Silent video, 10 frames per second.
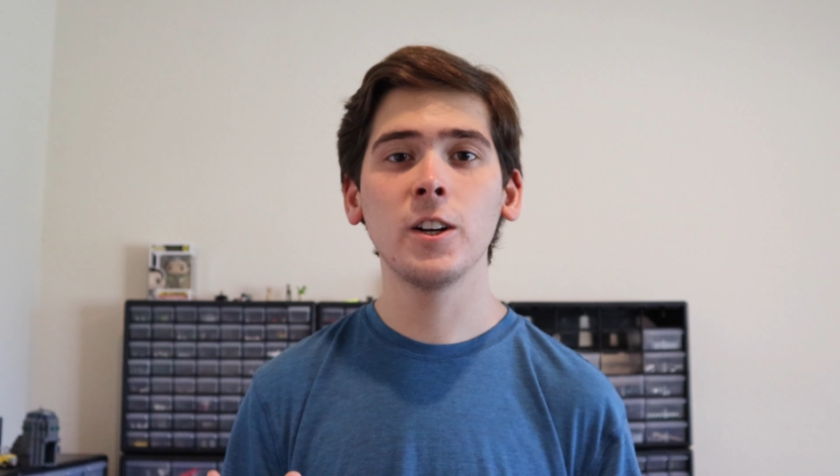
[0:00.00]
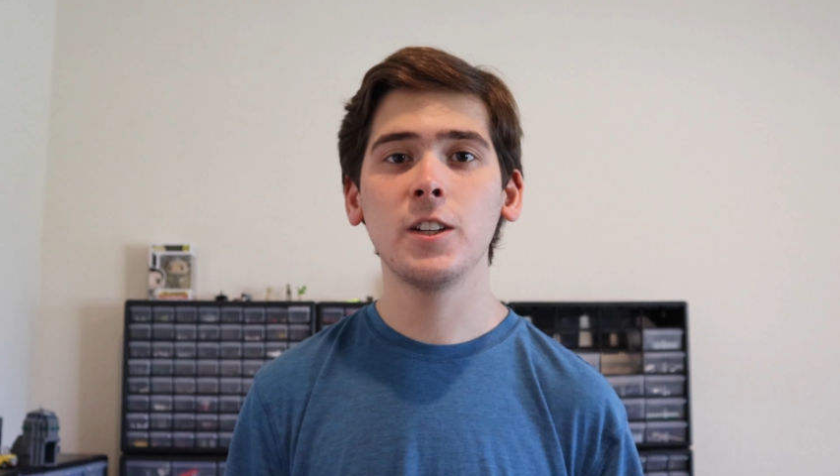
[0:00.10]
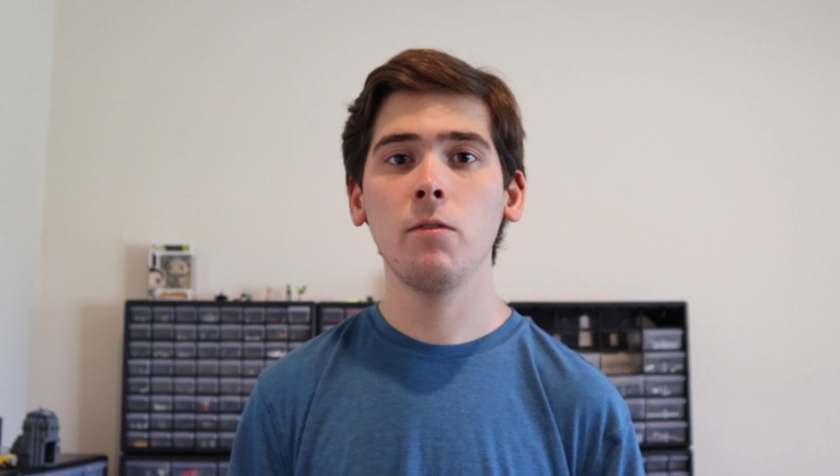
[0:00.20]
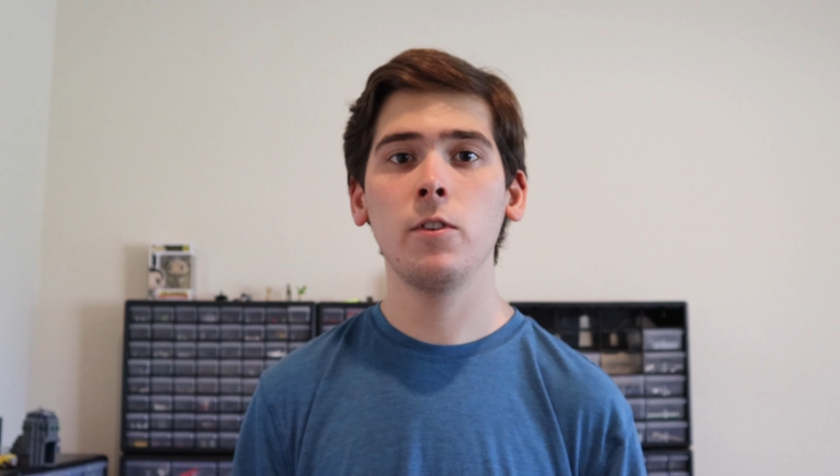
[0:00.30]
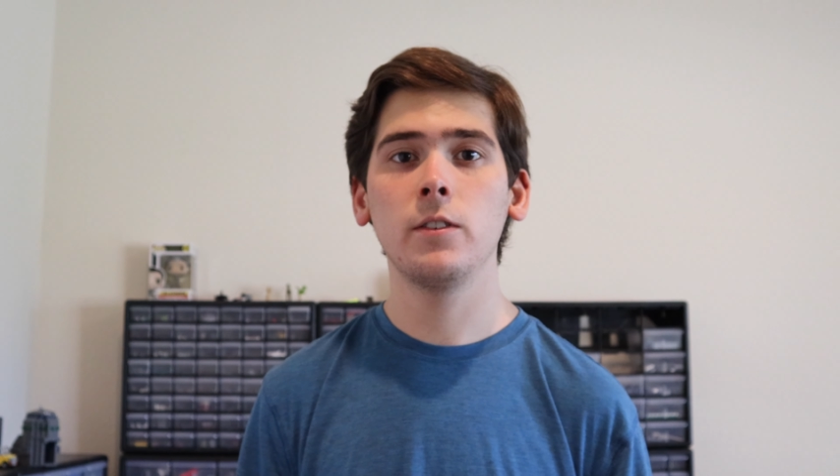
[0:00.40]

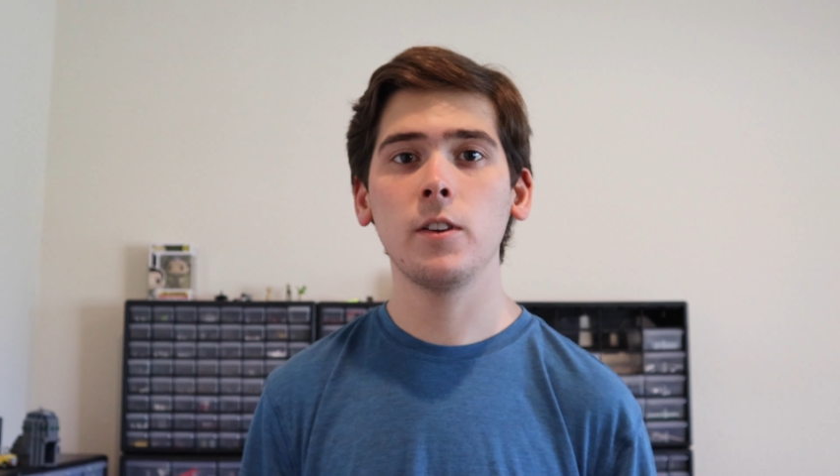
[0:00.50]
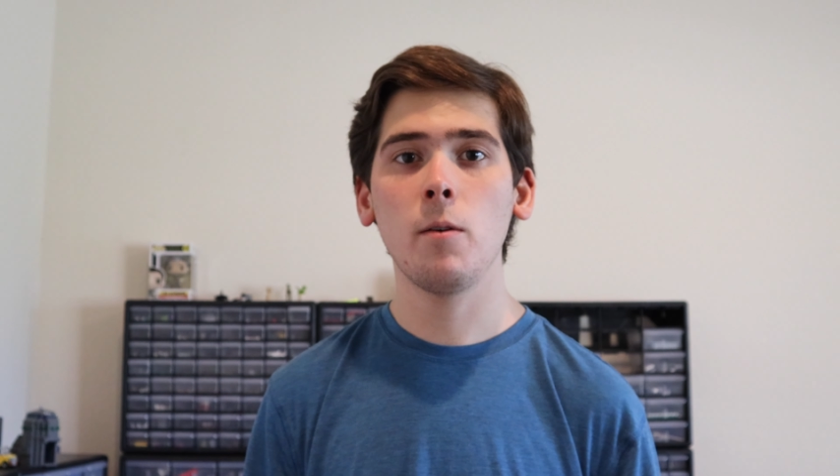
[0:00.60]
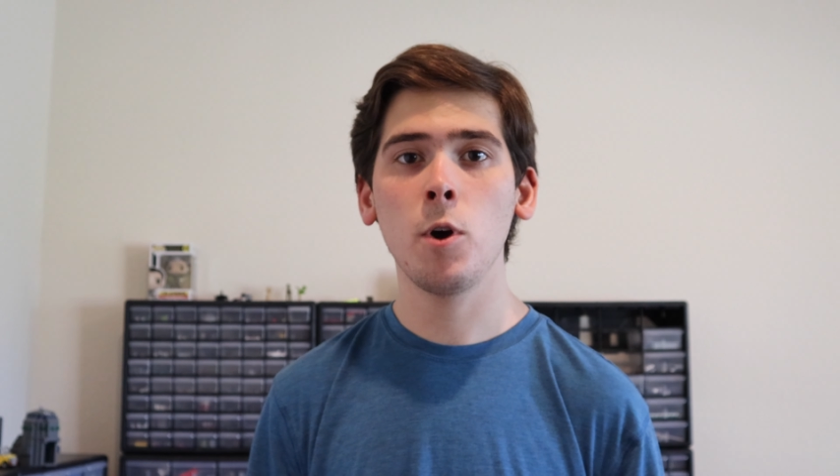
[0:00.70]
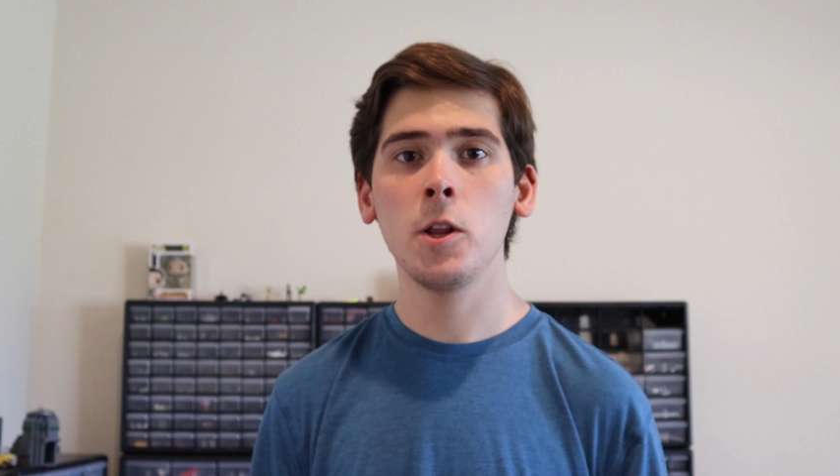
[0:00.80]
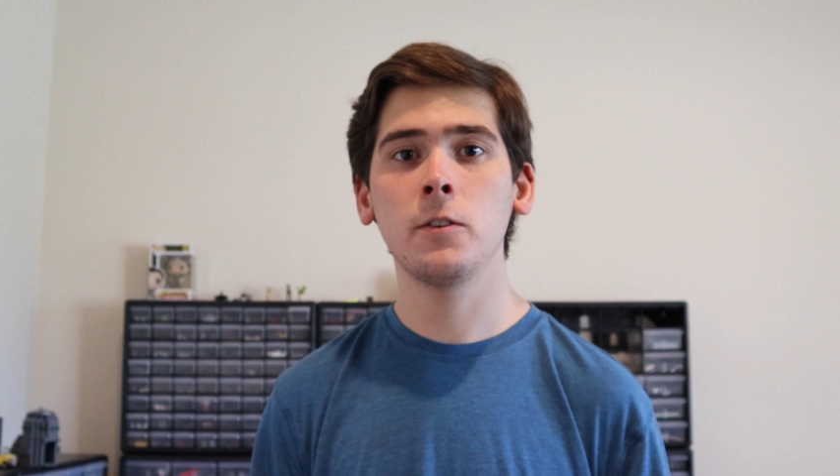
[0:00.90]
definitely
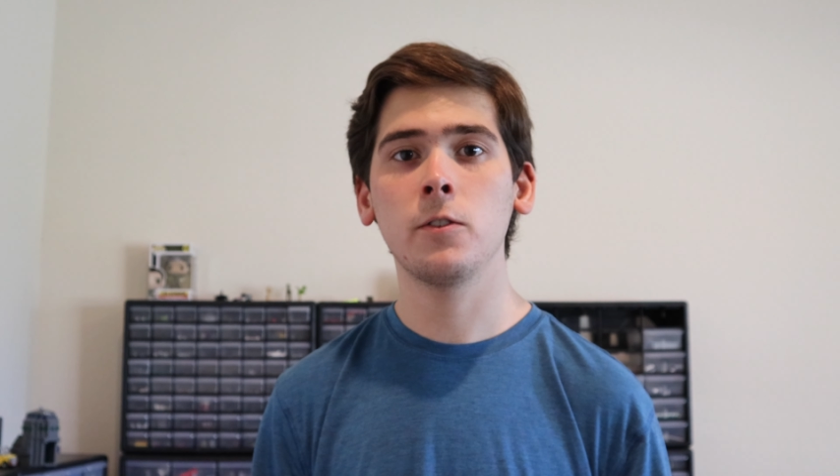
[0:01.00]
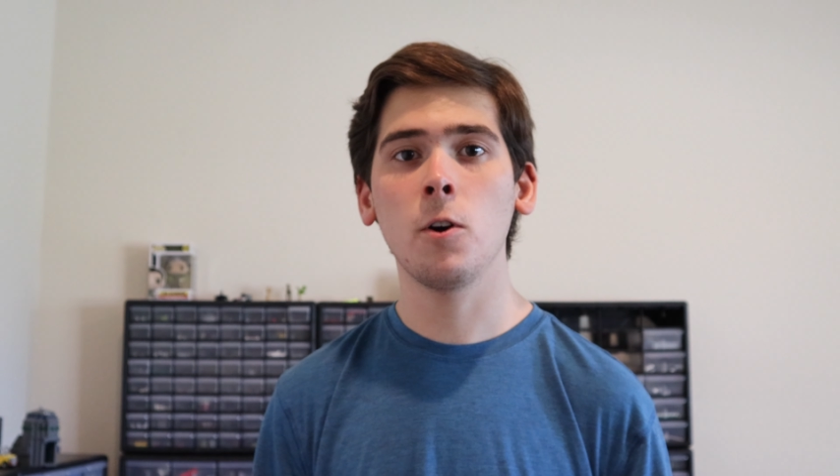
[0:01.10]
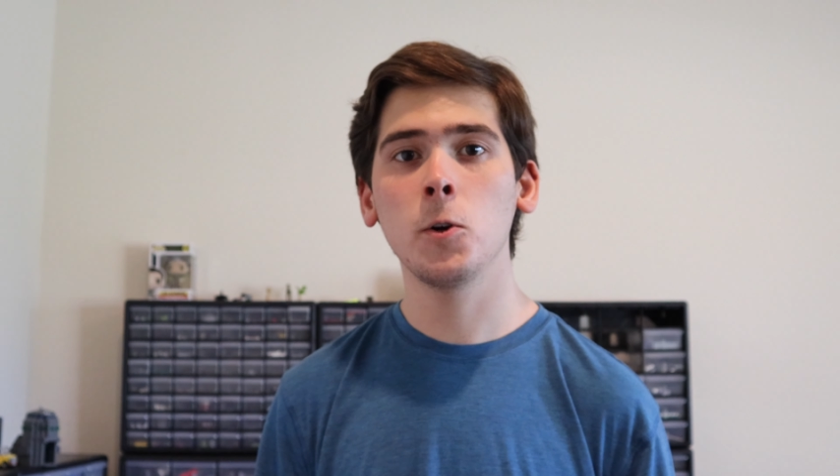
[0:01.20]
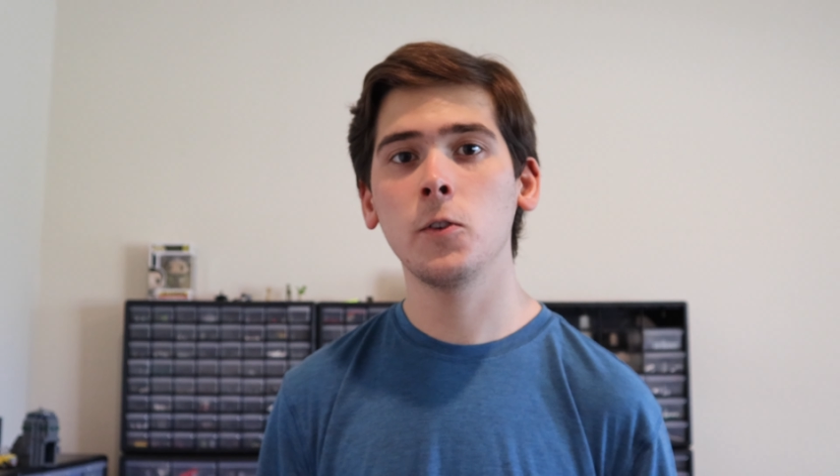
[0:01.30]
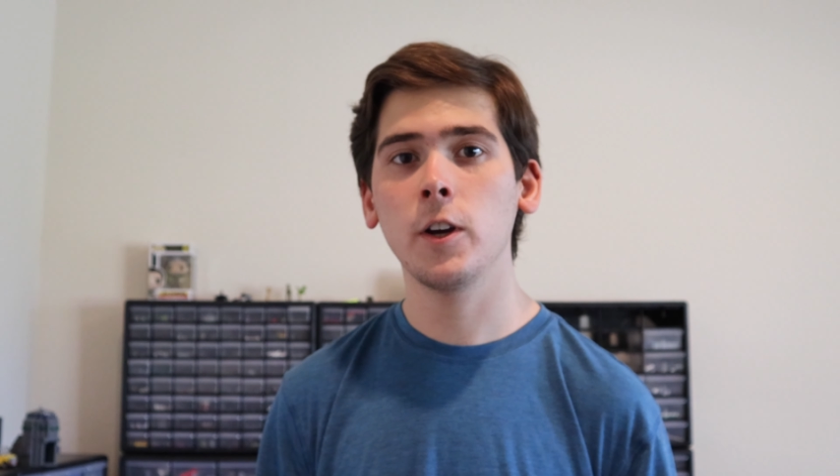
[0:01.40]
stop by the
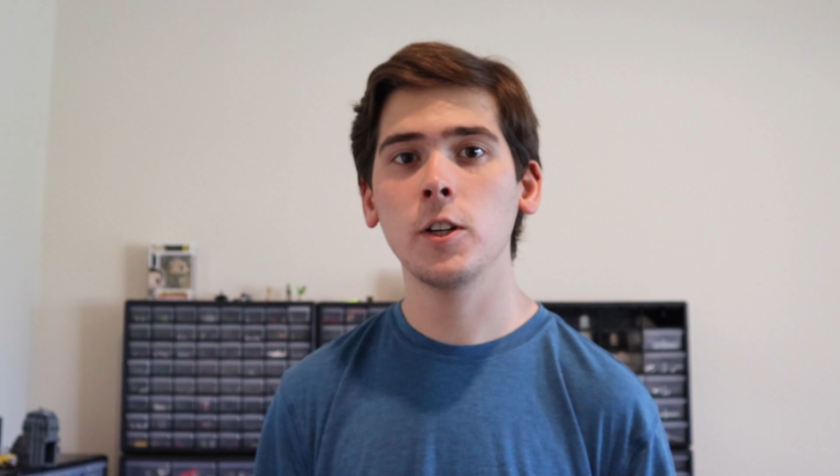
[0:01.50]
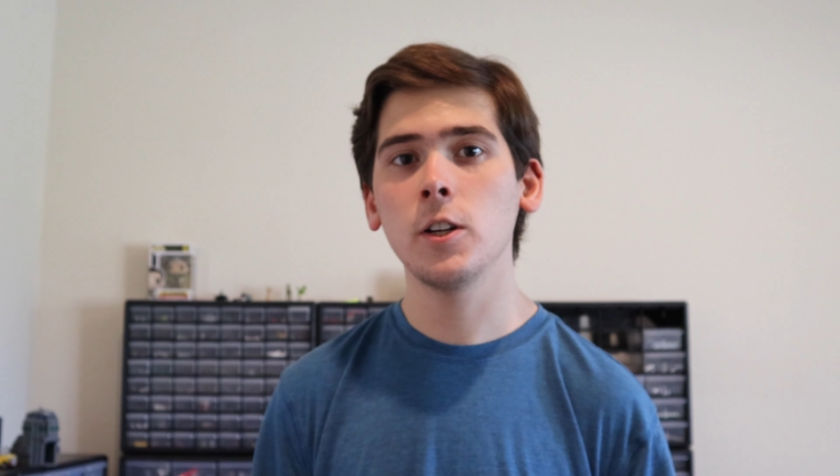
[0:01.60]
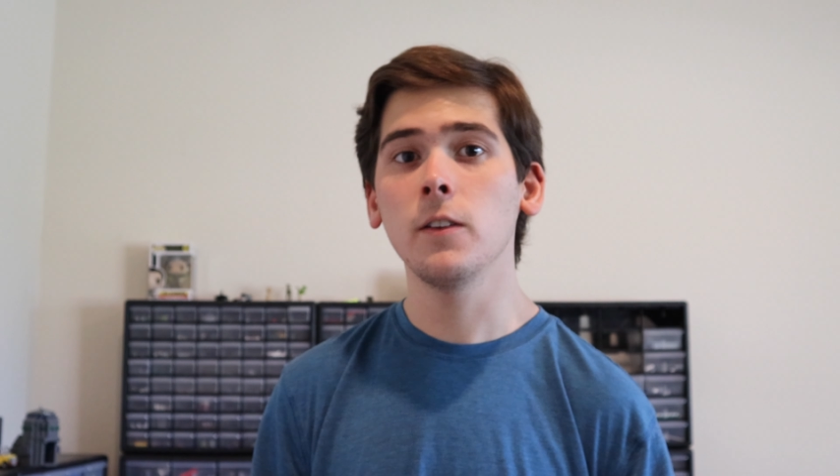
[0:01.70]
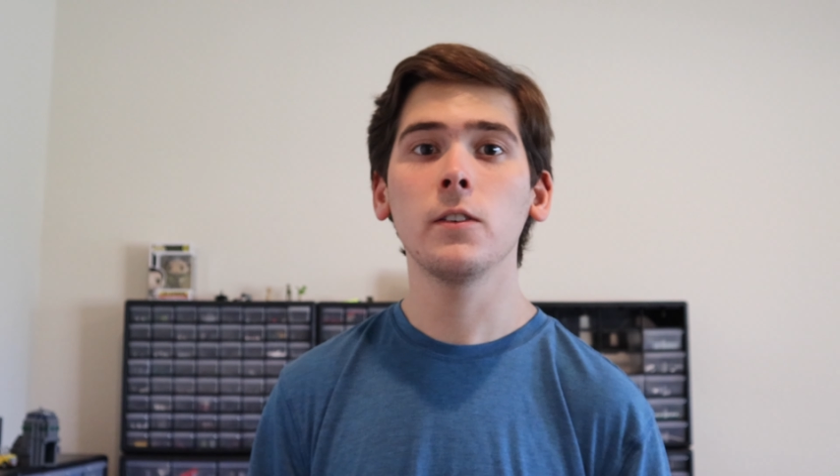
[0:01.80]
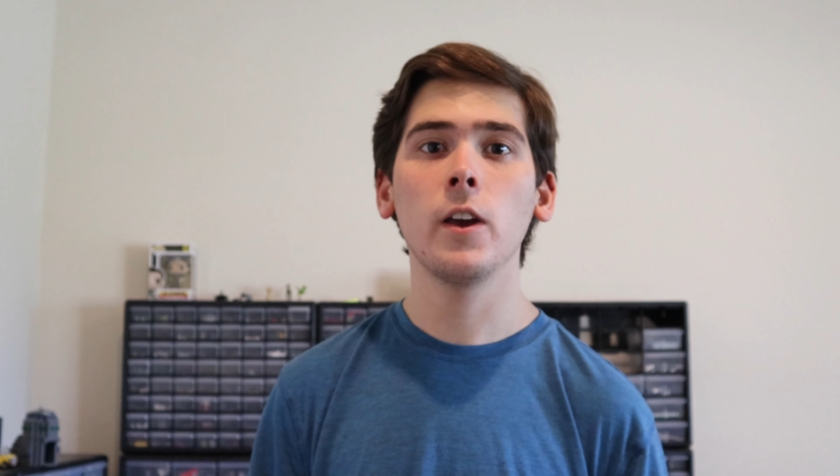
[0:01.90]
star
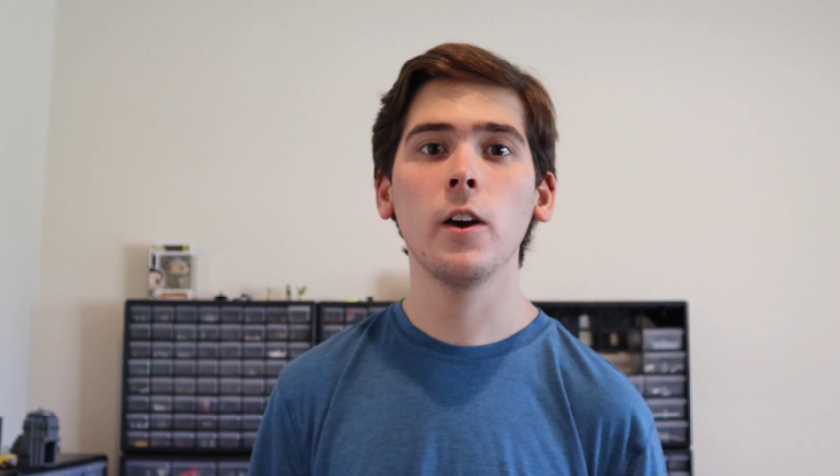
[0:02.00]
section and say